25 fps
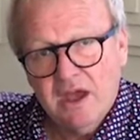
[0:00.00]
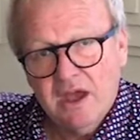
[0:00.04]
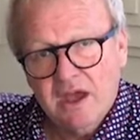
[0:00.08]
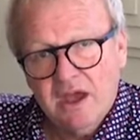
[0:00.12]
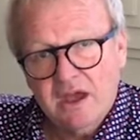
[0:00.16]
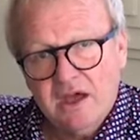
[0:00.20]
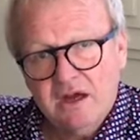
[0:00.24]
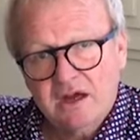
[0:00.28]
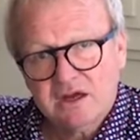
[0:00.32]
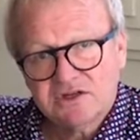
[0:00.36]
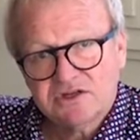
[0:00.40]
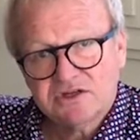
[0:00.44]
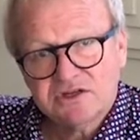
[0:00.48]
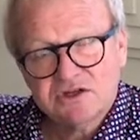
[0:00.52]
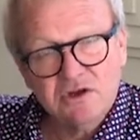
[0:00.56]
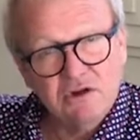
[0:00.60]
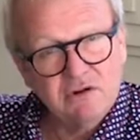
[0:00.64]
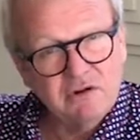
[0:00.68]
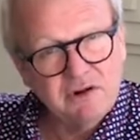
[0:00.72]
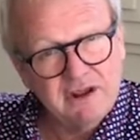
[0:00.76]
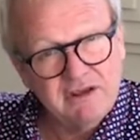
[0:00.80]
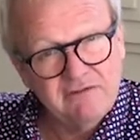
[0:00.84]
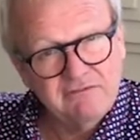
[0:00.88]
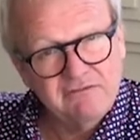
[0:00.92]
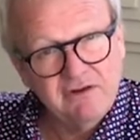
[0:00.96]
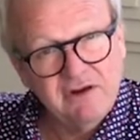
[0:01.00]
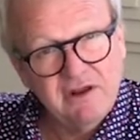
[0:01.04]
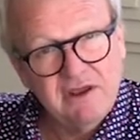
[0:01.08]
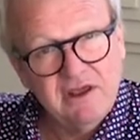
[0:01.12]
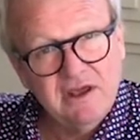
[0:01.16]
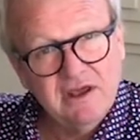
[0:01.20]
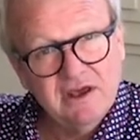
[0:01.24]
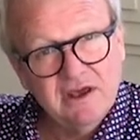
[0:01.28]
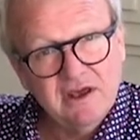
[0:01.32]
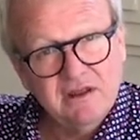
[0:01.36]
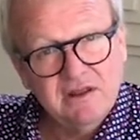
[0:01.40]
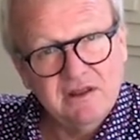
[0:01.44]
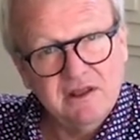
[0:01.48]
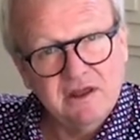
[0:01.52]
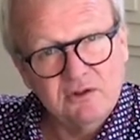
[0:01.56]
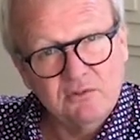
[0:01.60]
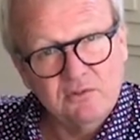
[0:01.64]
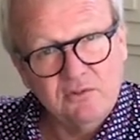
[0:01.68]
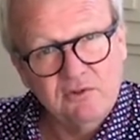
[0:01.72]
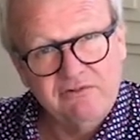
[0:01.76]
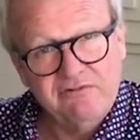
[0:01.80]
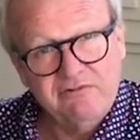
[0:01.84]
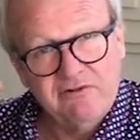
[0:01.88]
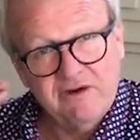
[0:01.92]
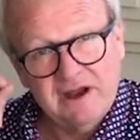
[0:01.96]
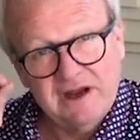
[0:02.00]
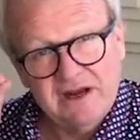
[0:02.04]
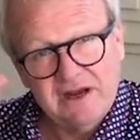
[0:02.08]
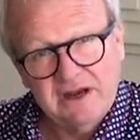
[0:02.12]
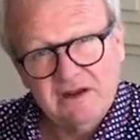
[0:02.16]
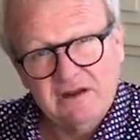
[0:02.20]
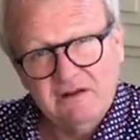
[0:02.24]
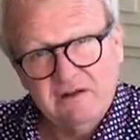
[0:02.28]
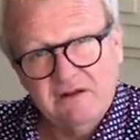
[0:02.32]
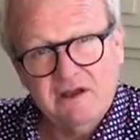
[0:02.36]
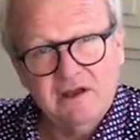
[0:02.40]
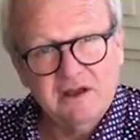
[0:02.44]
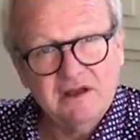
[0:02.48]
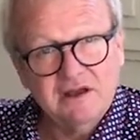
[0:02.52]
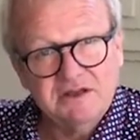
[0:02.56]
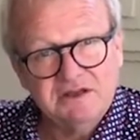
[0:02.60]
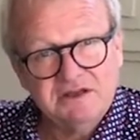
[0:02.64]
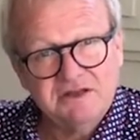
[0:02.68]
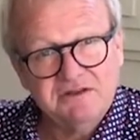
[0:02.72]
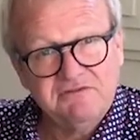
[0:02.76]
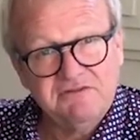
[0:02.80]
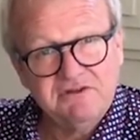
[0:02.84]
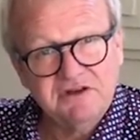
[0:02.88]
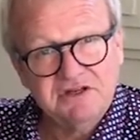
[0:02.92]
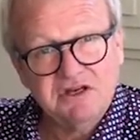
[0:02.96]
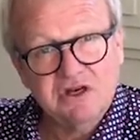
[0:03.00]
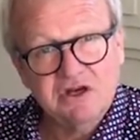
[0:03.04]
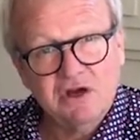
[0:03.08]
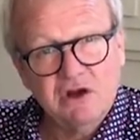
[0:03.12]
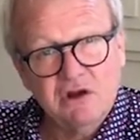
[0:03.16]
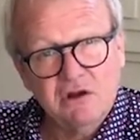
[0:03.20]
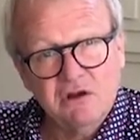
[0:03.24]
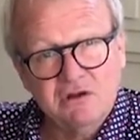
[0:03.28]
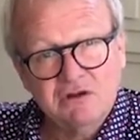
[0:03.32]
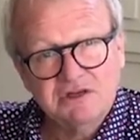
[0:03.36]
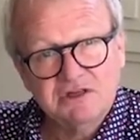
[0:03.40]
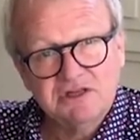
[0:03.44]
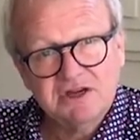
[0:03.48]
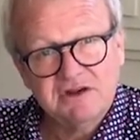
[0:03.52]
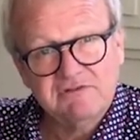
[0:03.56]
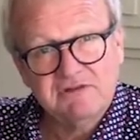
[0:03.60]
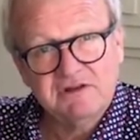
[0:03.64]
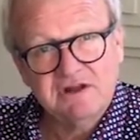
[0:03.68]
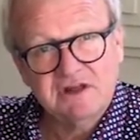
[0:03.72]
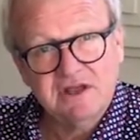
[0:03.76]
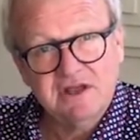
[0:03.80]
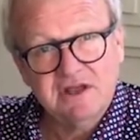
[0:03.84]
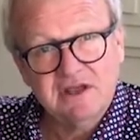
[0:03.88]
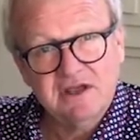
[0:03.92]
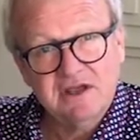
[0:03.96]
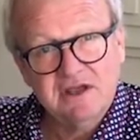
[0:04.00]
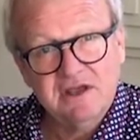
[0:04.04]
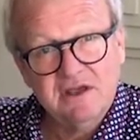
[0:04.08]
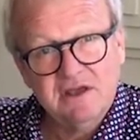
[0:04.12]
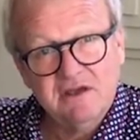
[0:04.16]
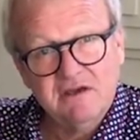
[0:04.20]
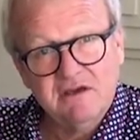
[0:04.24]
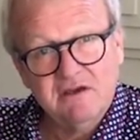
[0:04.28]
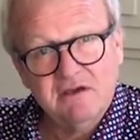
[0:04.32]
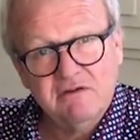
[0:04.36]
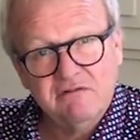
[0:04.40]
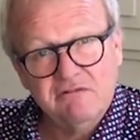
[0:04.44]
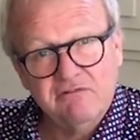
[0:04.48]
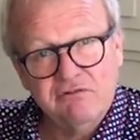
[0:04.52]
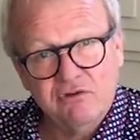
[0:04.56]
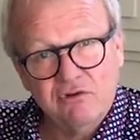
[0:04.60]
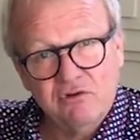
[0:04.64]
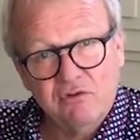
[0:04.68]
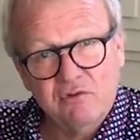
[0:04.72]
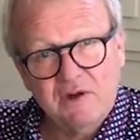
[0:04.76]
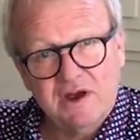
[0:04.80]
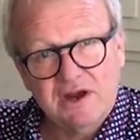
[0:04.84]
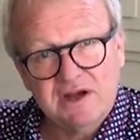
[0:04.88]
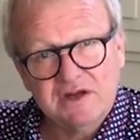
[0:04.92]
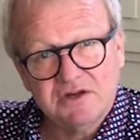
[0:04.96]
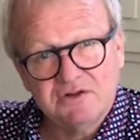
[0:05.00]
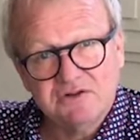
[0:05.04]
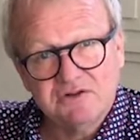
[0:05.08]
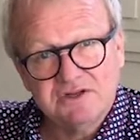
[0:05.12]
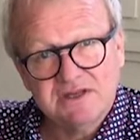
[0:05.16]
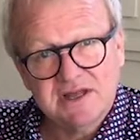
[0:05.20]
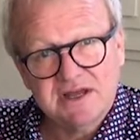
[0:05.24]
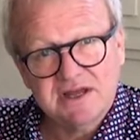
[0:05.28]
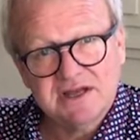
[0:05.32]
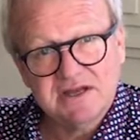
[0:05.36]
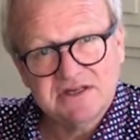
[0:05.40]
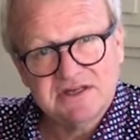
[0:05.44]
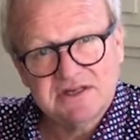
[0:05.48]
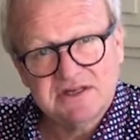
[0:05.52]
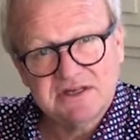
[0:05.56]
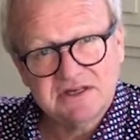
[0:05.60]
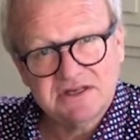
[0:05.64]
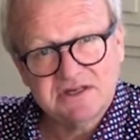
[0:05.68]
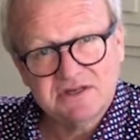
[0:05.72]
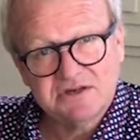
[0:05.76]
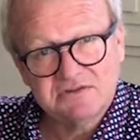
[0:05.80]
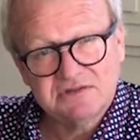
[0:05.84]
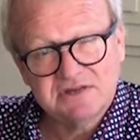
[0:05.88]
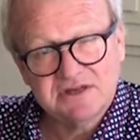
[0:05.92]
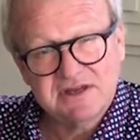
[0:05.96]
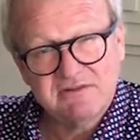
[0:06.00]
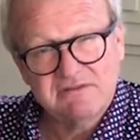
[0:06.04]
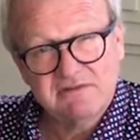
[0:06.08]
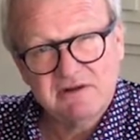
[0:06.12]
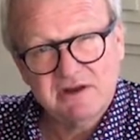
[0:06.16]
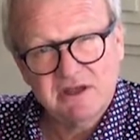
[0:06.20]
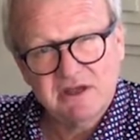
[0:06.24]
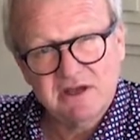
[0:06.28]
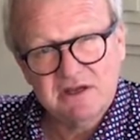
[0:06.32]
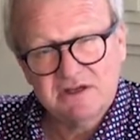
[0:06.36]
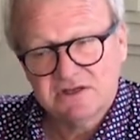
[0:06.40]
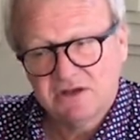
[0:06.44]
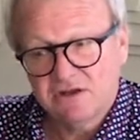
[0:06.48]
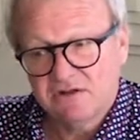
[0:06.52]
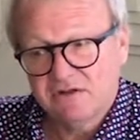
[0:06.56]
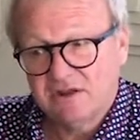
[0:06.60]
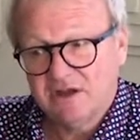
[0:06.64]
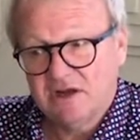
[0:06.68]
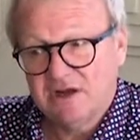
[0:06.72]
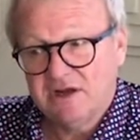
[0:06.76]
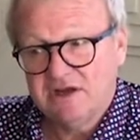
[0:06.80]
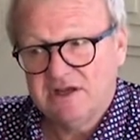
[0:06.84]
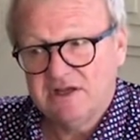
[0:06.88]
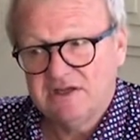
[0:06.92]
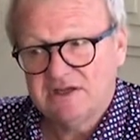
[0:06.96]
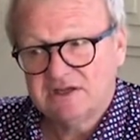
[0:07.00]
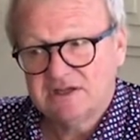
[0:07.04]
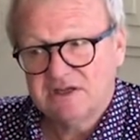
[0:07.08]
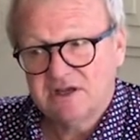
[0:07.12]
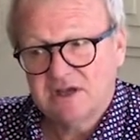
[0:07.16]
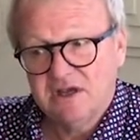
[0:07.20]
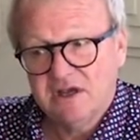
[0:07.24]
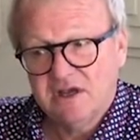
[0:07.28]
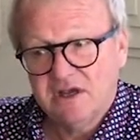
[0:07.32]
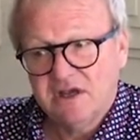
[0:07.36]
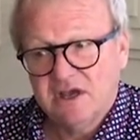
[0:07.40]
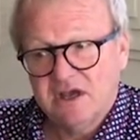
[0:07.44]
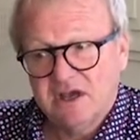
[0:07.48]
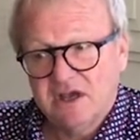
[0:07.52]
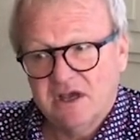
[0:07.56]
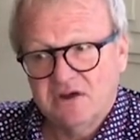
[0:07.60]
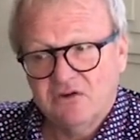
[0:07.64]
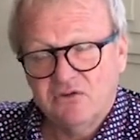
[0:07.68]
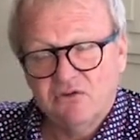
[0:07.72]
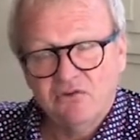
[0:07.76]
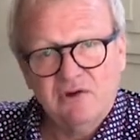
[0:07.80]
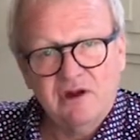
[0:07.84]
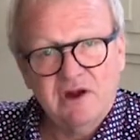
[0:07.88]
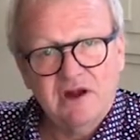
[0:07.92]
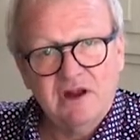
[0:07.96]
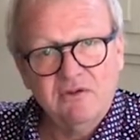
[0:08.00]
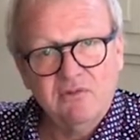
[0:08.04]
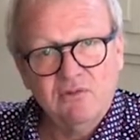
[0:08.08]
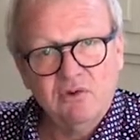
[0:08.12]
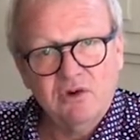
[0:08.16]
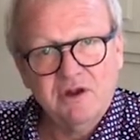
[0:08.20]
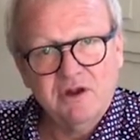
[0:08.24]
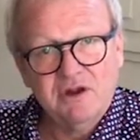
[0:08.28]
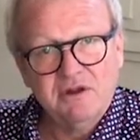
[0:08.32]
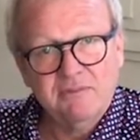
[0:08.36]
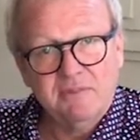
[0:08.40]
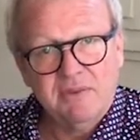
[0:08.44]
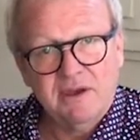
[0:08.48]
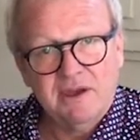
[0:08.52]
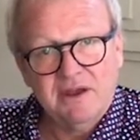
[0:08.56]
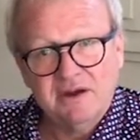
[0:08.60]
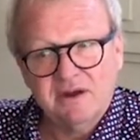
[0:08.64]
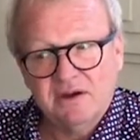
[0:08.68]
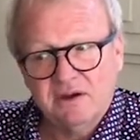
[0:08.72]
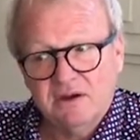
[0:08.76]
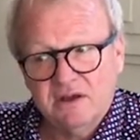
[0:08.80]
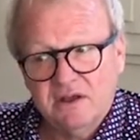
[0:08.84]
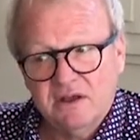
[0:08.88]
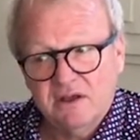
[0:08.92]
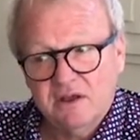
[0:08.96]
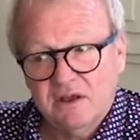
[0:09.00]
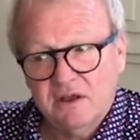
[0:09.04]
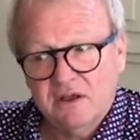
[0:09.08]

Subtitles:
And it's not every year that we find sufficient longevity for a wine to stay 6 to 7 years on the lees. It really would depend.